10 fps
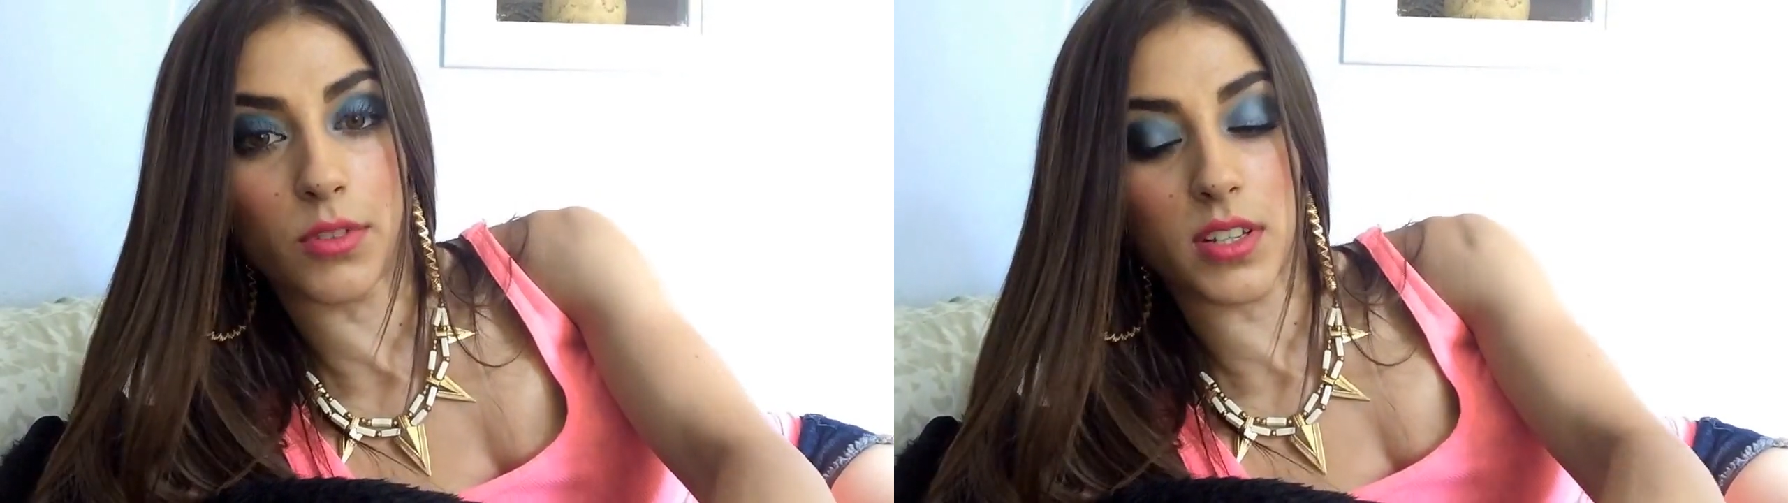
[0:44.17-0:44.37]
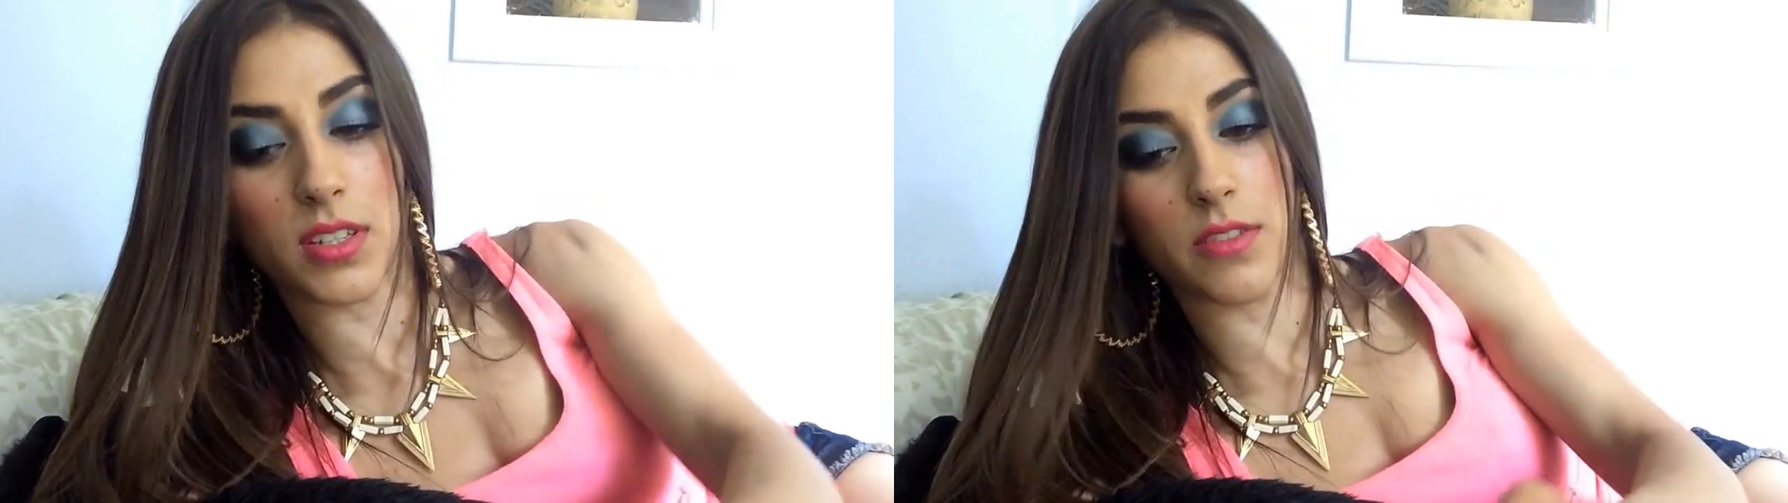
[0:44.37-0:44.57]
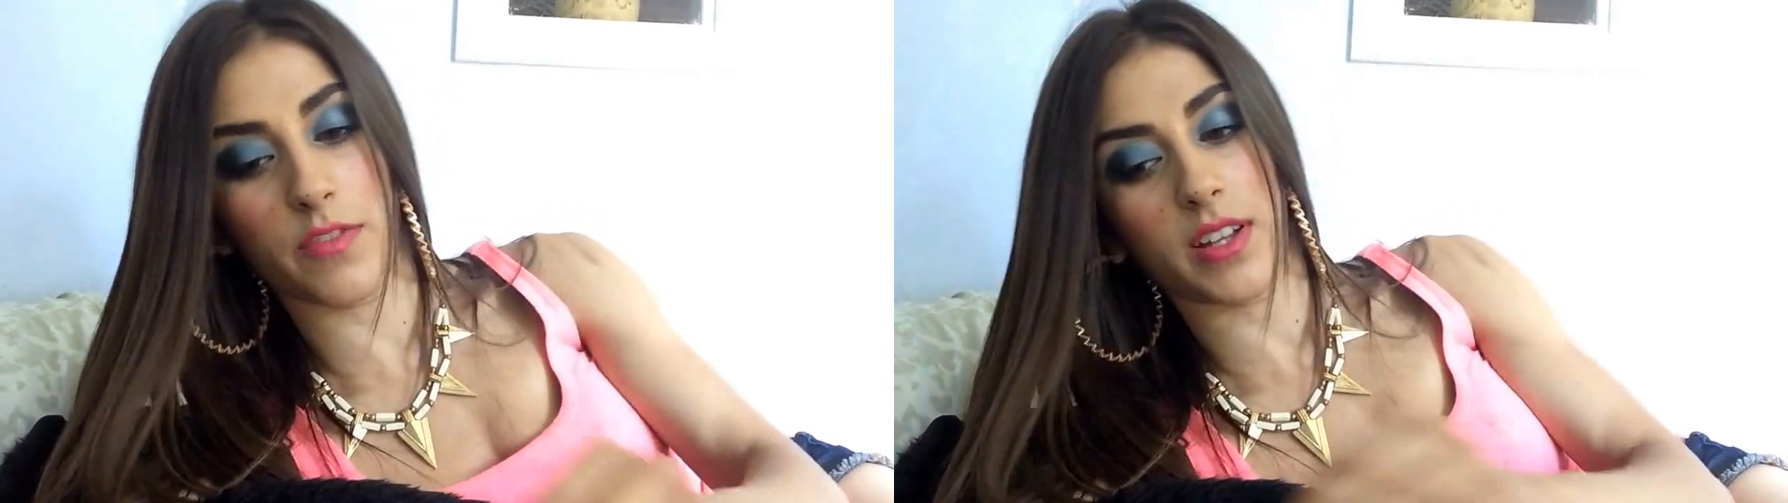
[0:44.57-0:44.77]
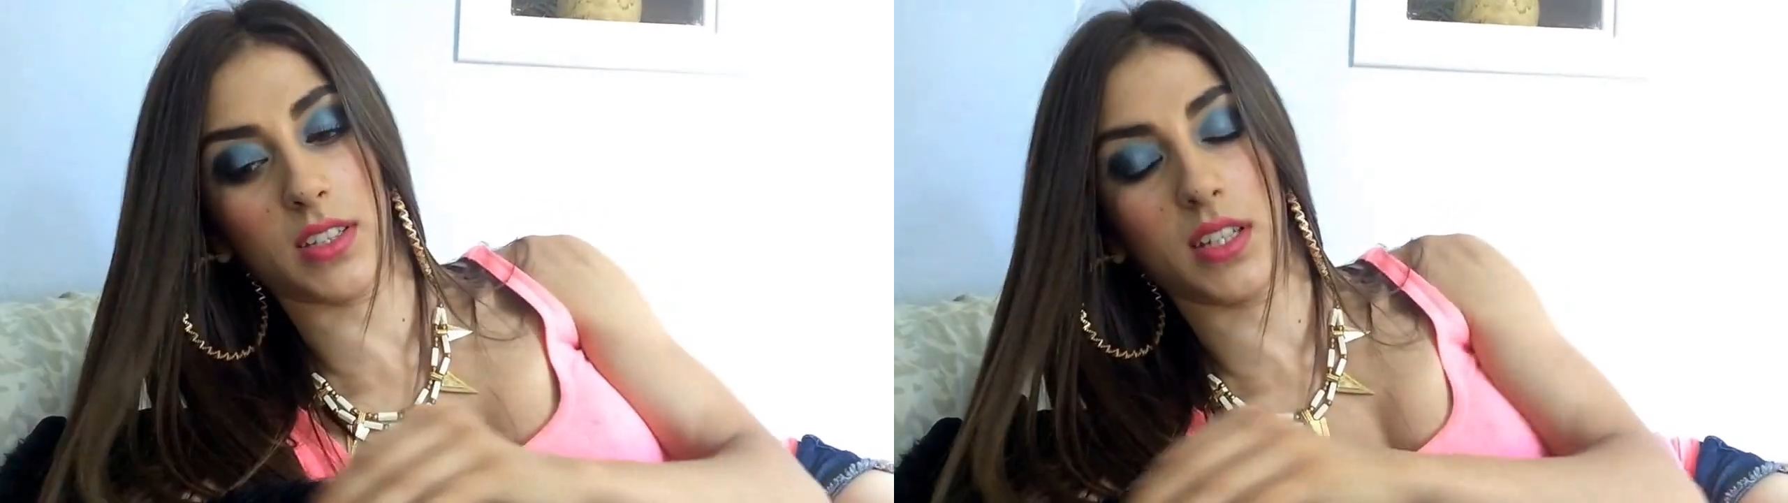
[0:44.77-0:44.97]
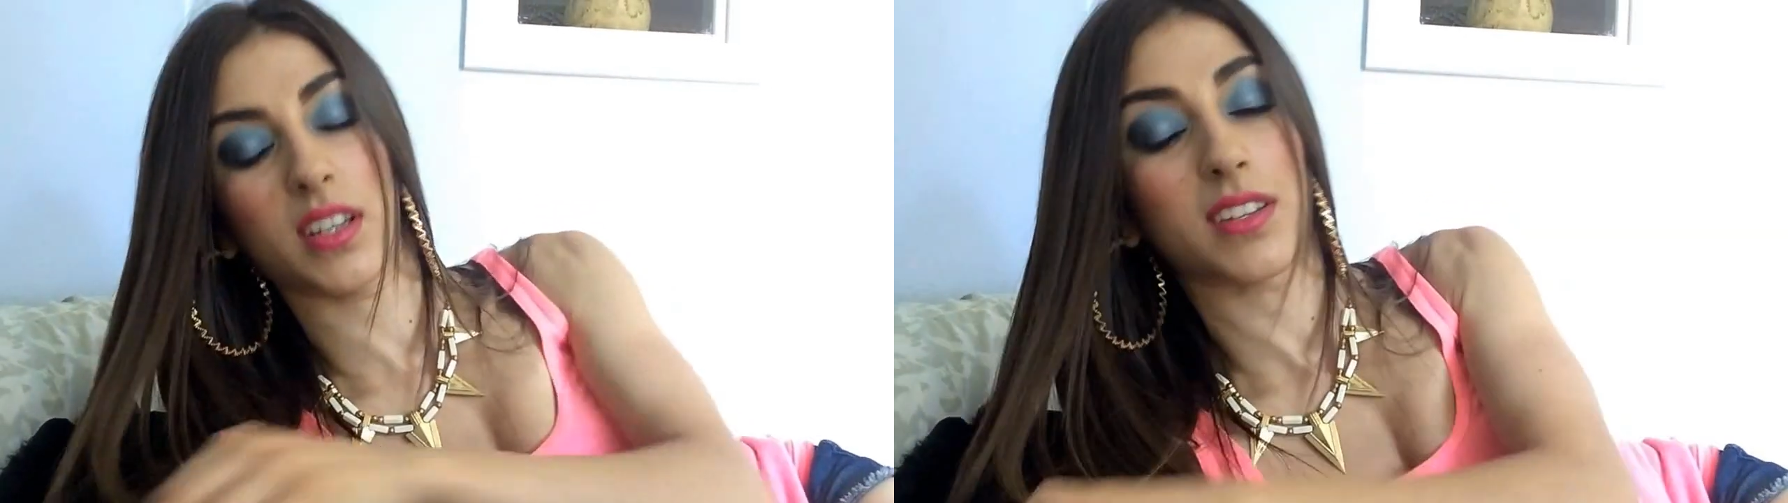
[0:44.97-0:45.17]
was
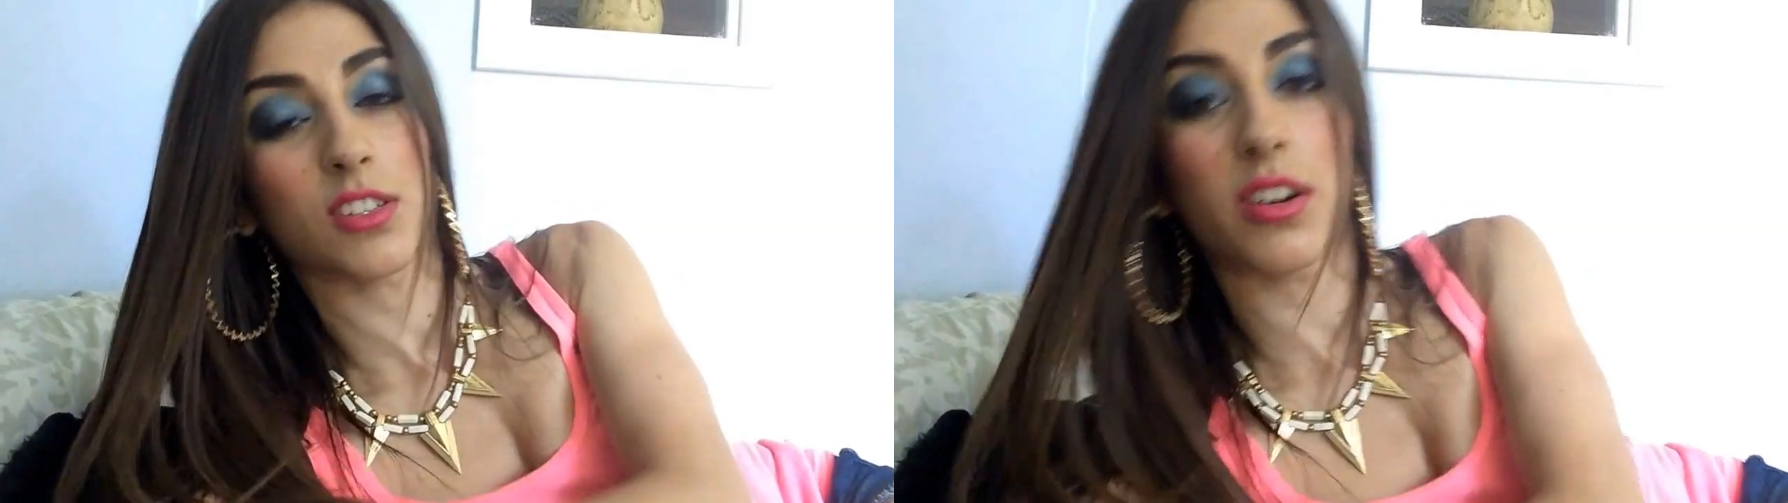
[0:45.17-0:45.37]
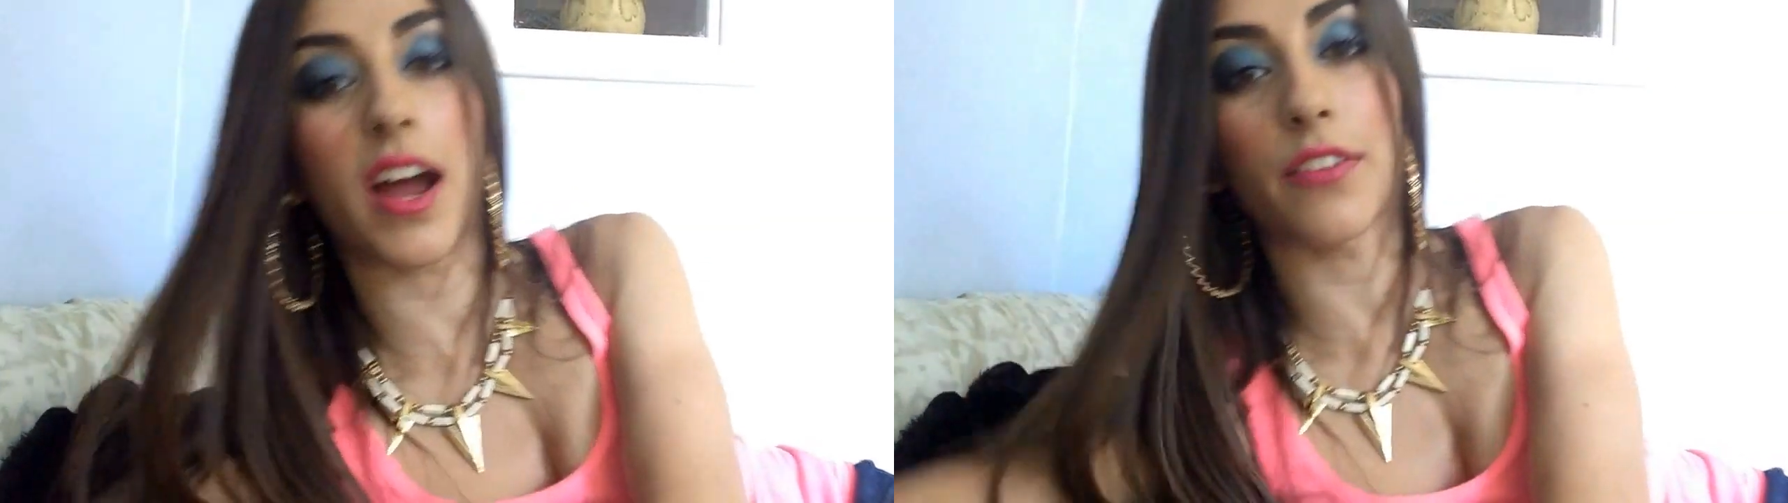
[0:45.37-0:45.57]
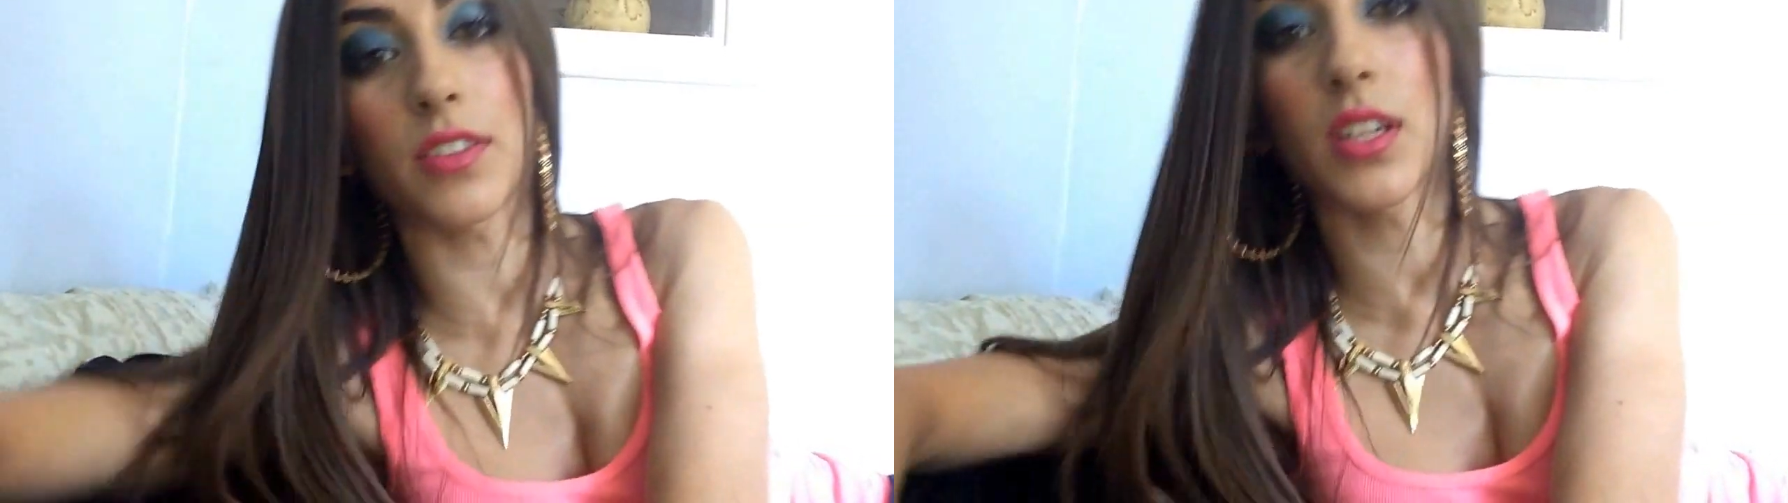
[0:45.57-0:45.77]
affecting his craft.